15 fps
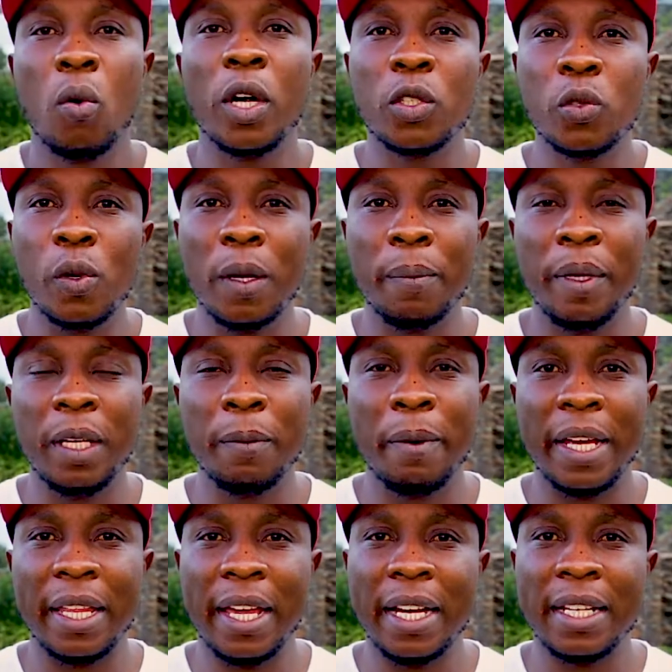What do I mean
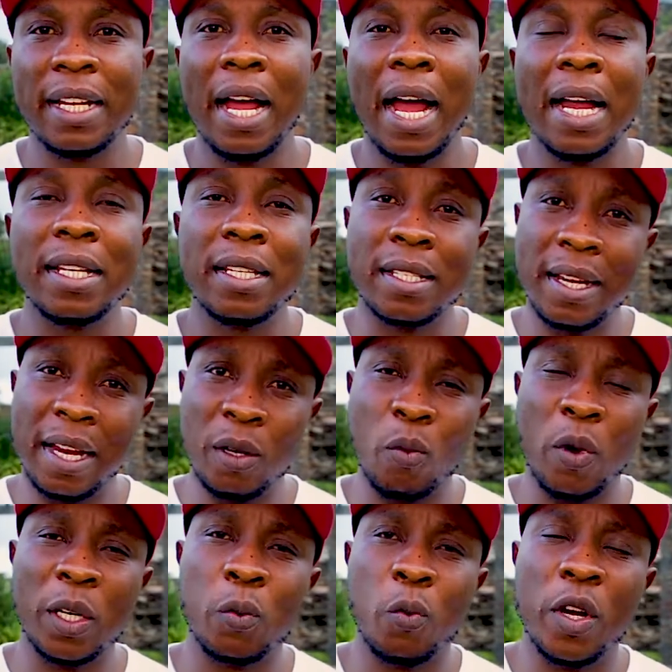by that? Understand
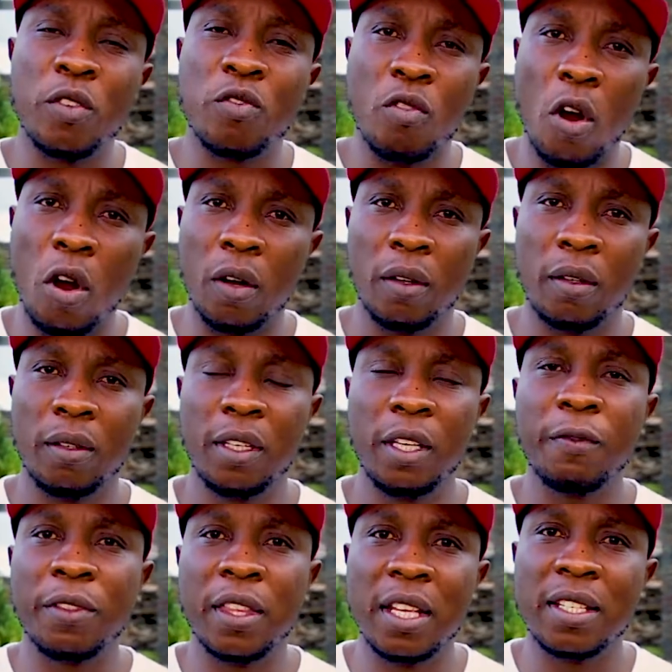what went wrong
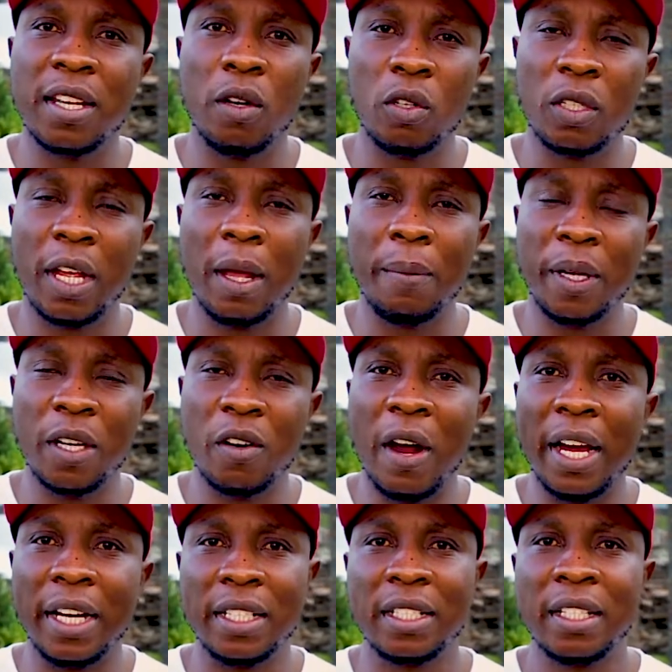if things are not coming
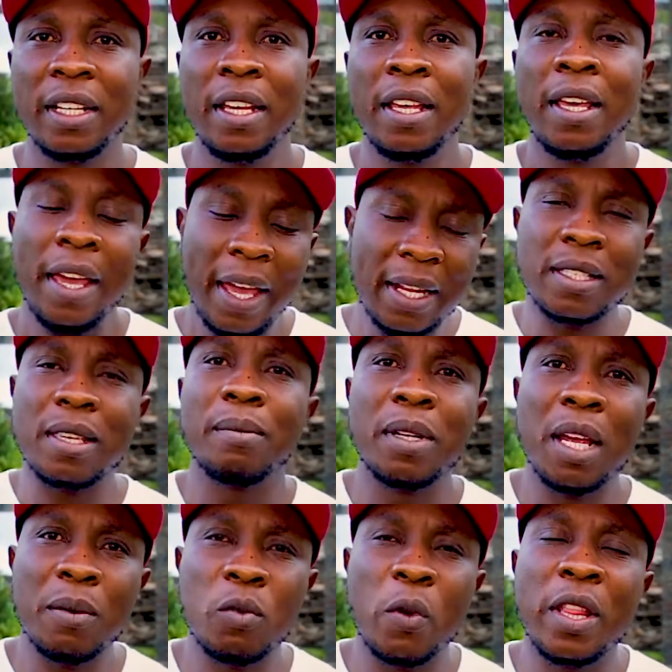right. And
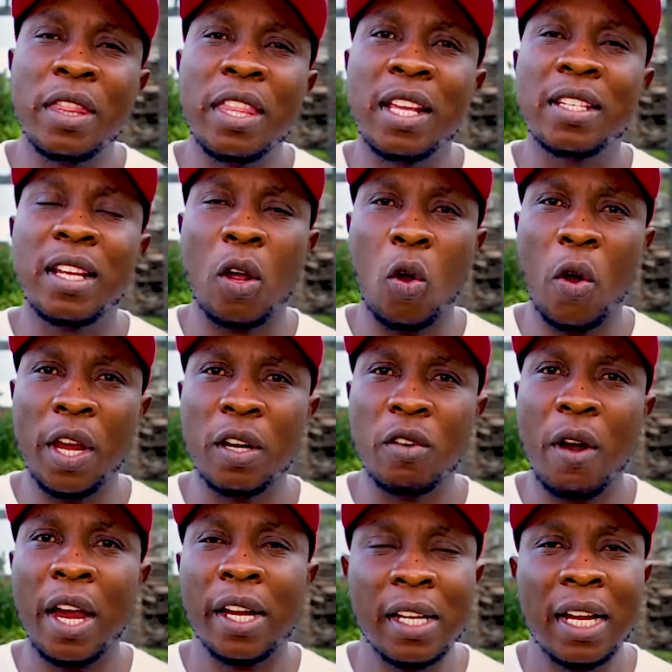sometimes when things are going
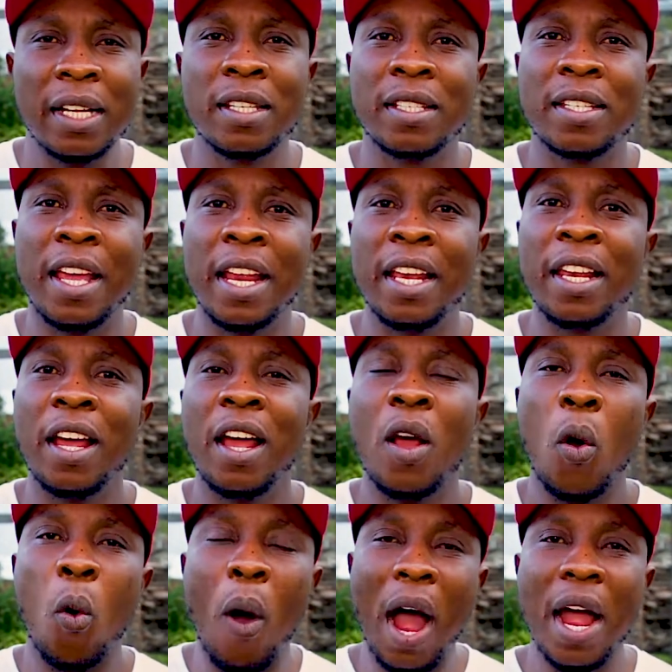right, understand
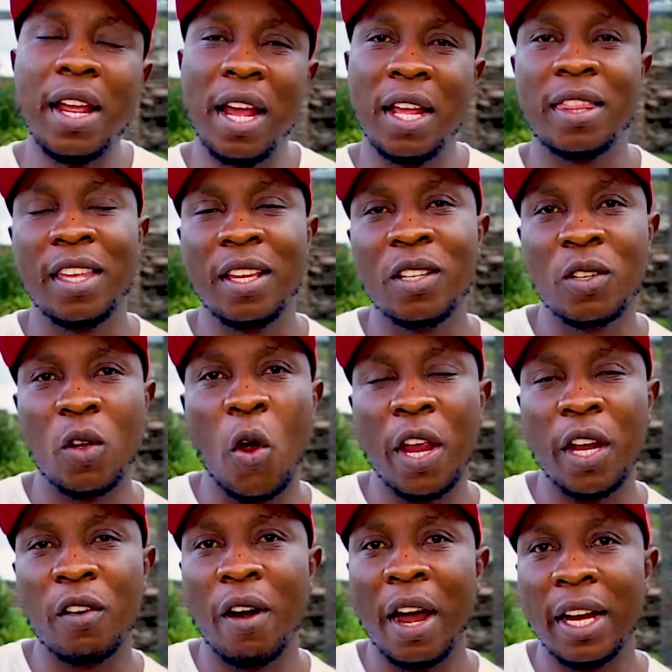why are things
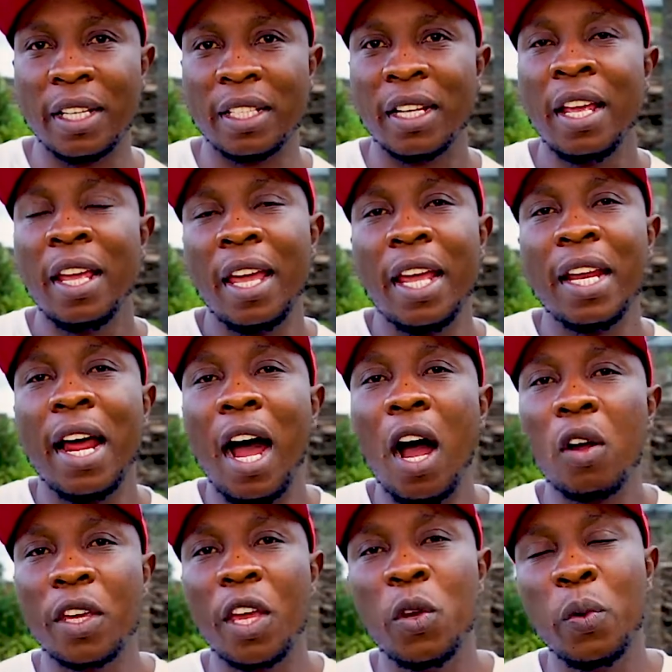going right and
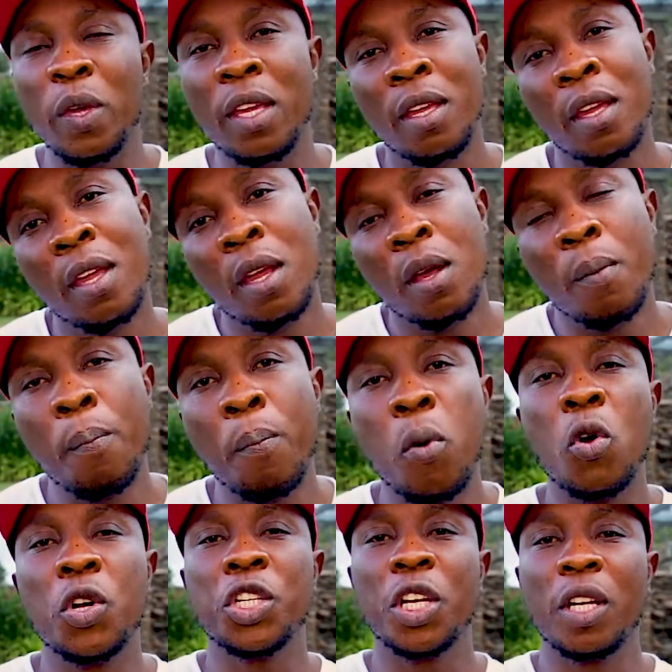how can we
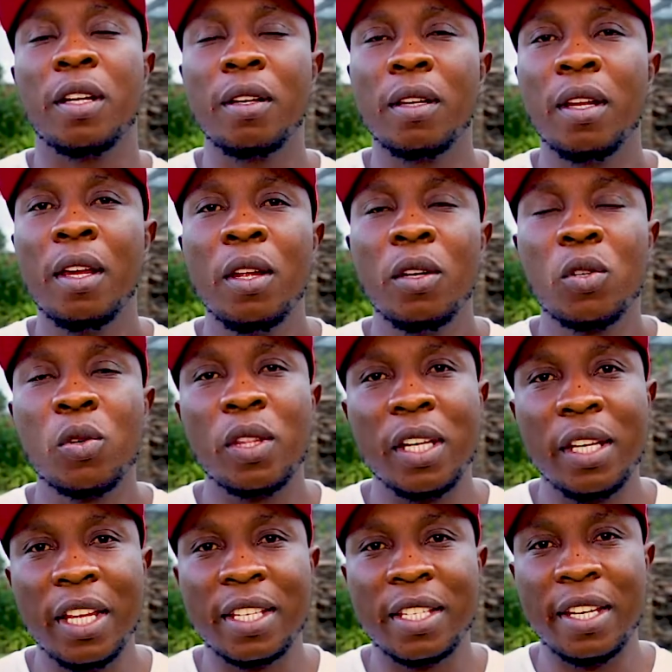push it to
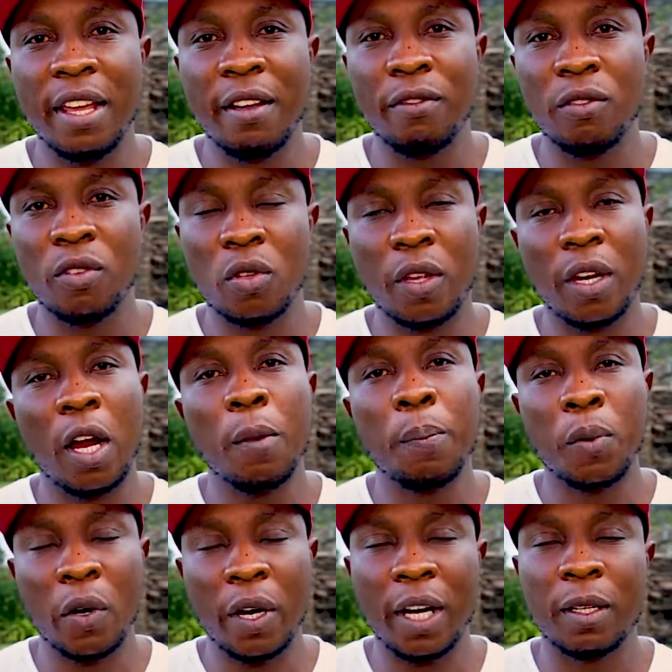the next level so that our
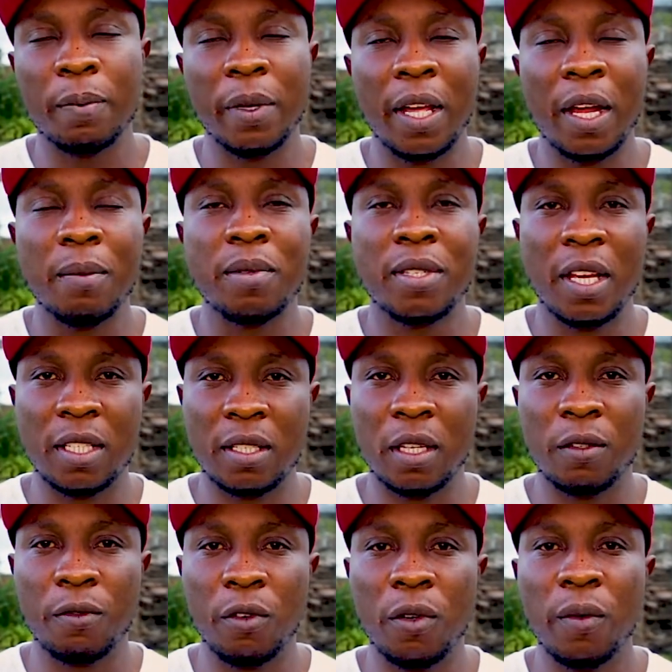product becomes
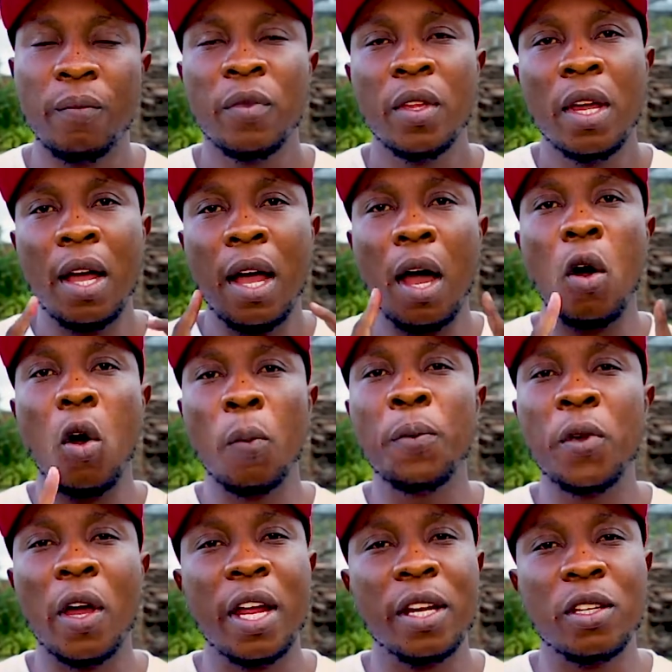successful. I hope
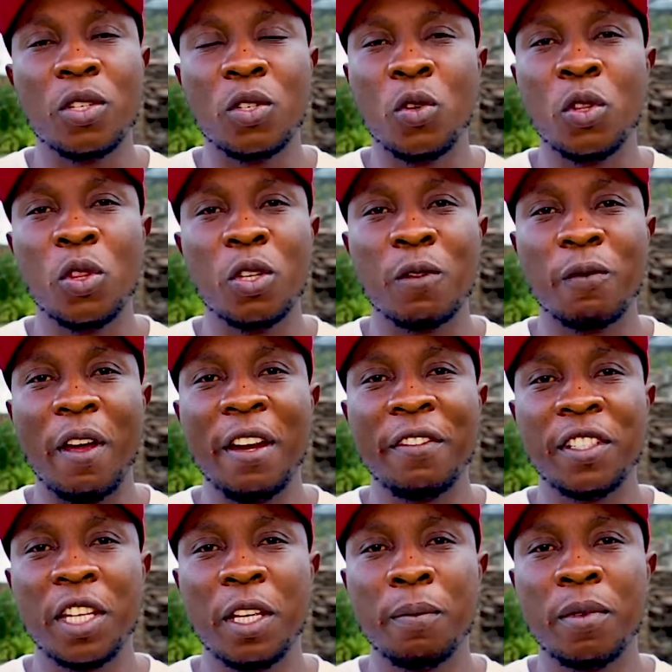you understood those five
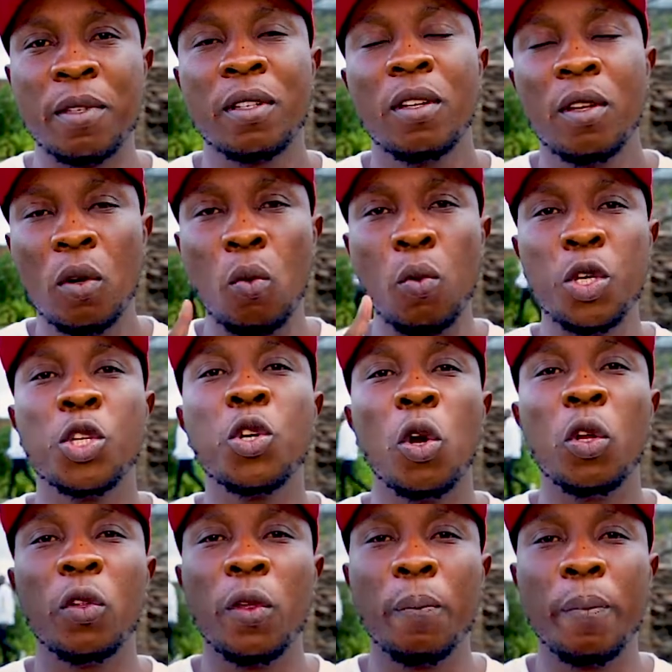tips. Wish you
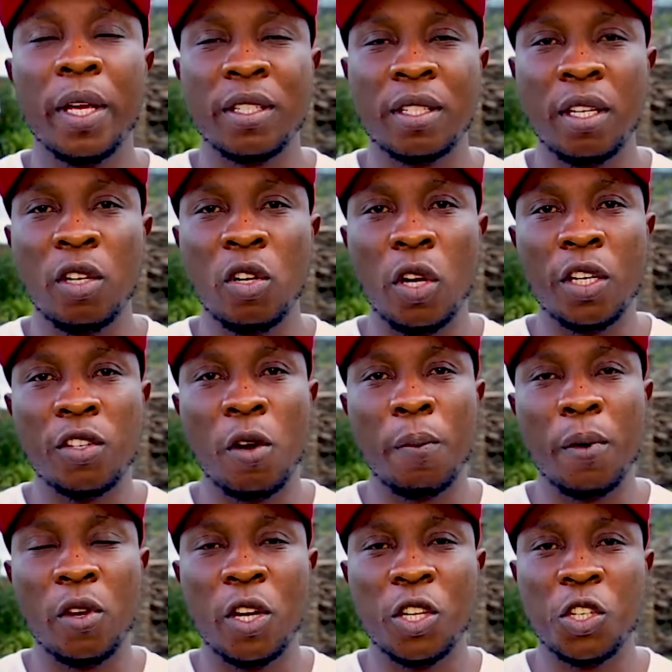all the best in your
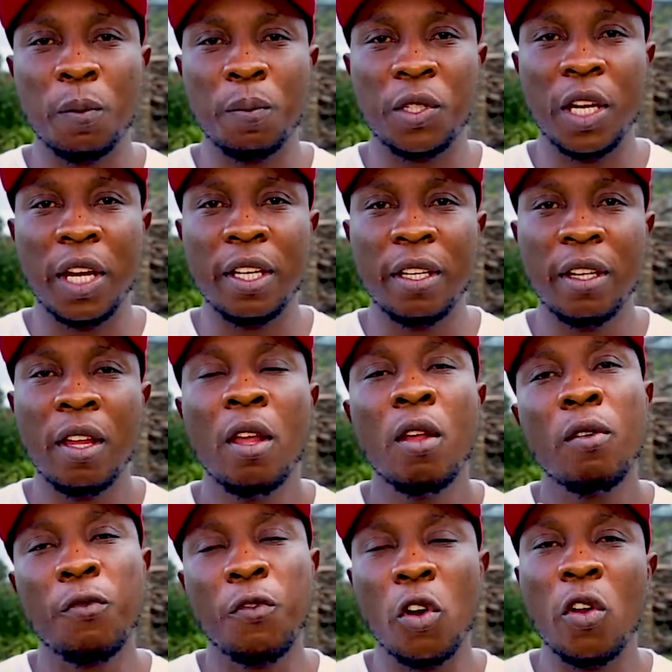entrepreneurship journey.
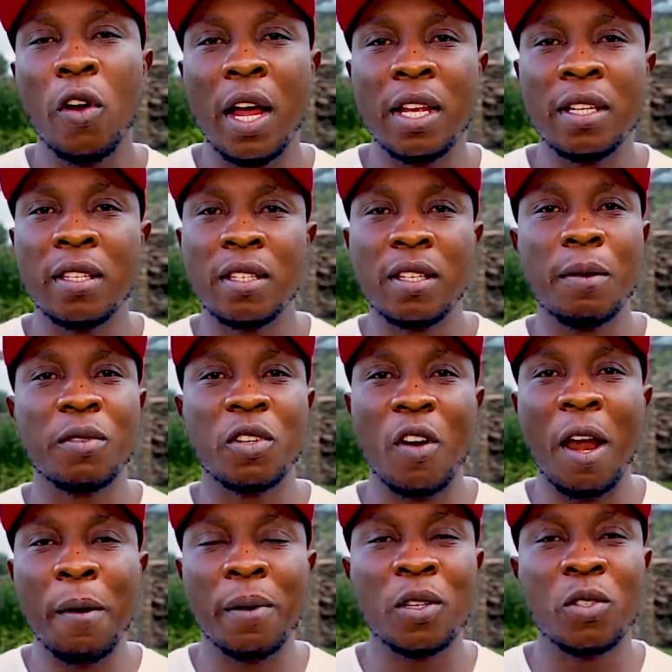Follow us,
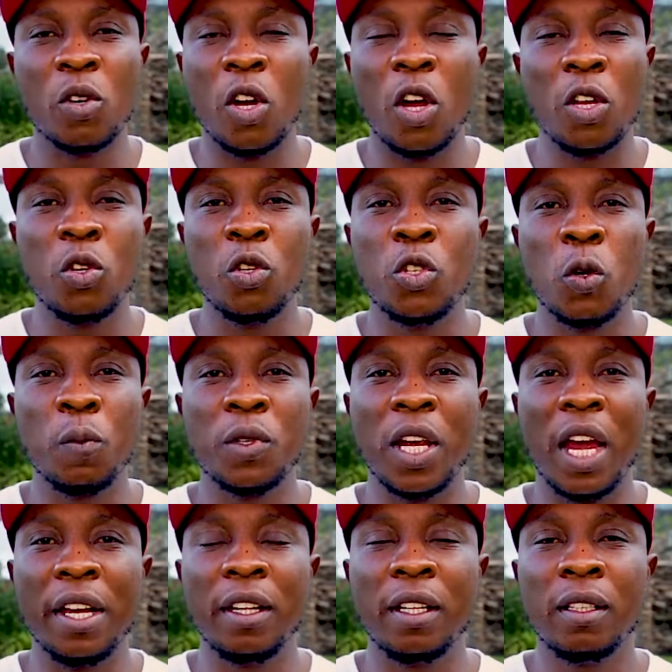subscribe us on our YouTube
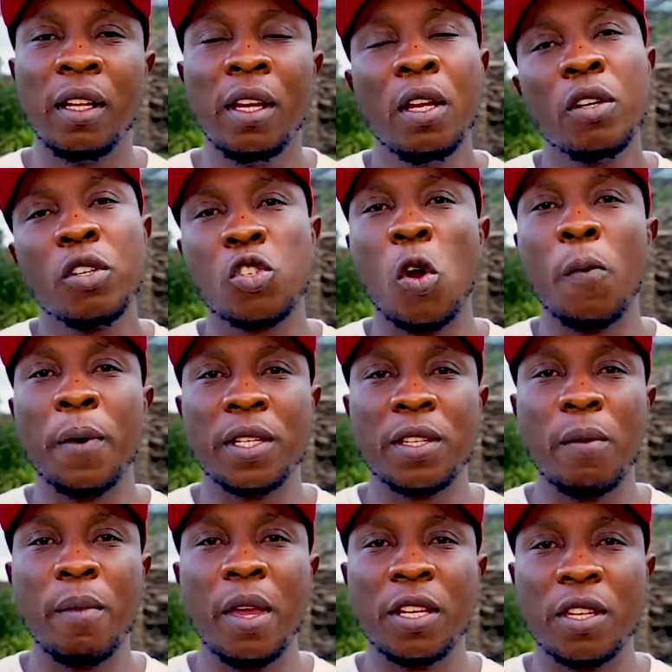channel, drop us
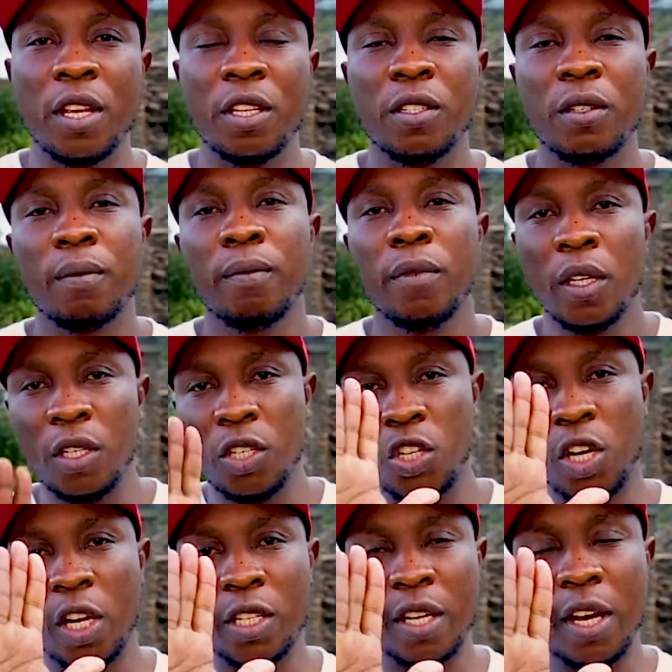a message.
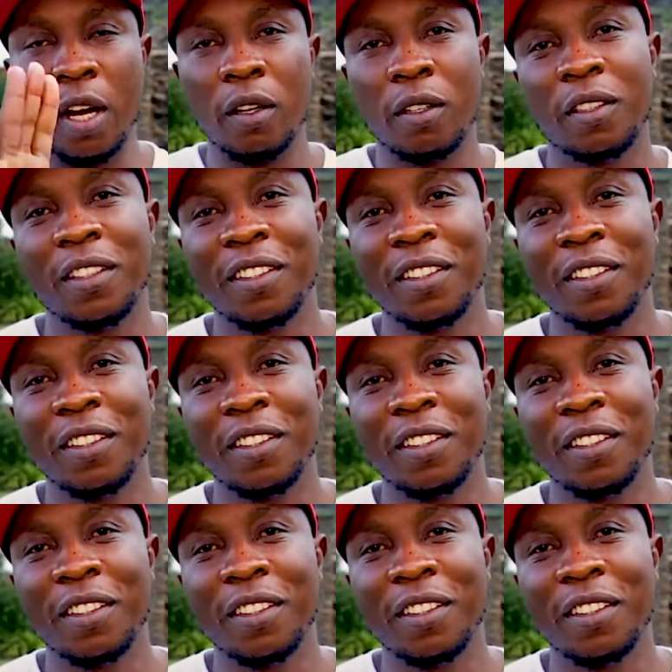Cheers now.